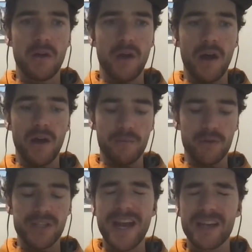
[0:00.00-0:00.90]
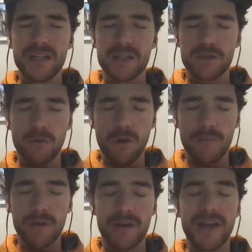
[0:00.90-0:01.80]
uh, protect his
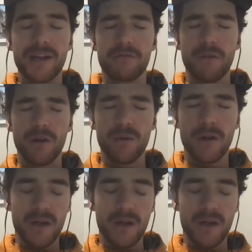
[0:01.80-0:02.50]
crop and let it grow.